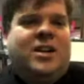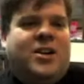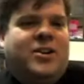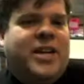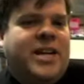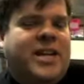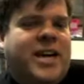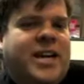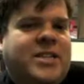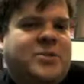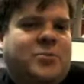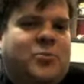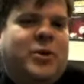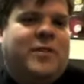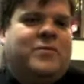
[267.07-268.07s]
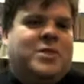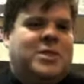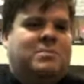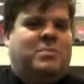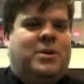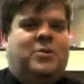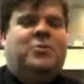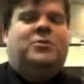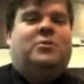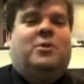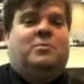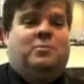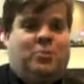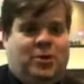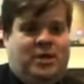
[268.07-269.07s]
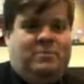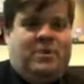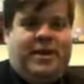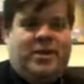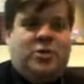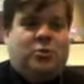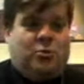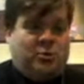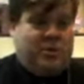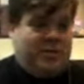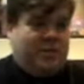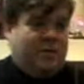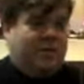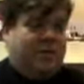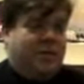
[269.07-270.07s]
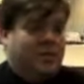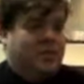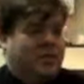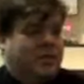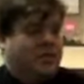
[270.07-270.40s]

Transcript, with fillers: Okay, guys, we have just been through a pretty major ordeal here.